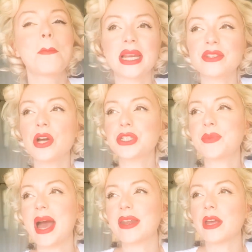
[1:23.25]
But it's not
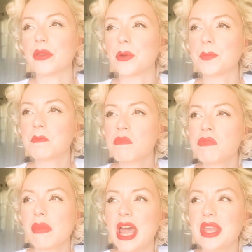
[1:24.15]
too bad now though.
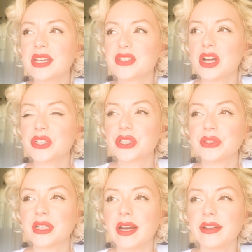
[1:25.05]
I think it's starting to
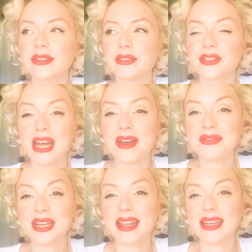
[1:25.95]
cool down. There's
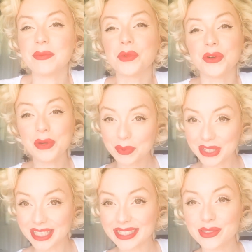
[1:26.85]
definitely more of a
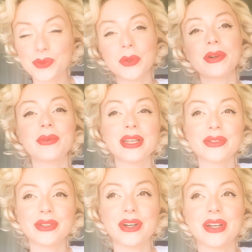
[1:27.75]
breeze, there's more of a
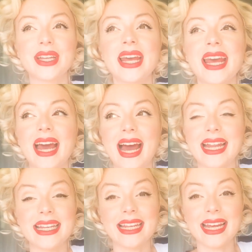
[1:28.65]
wind going on,
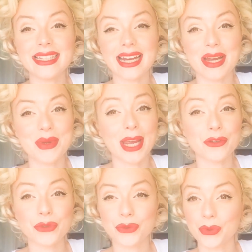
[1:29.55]
and at night time it
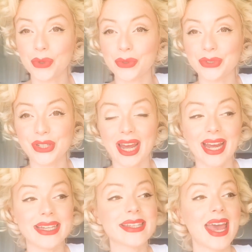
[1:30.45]
gets so cold, you
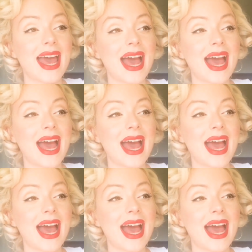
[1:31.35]
guys.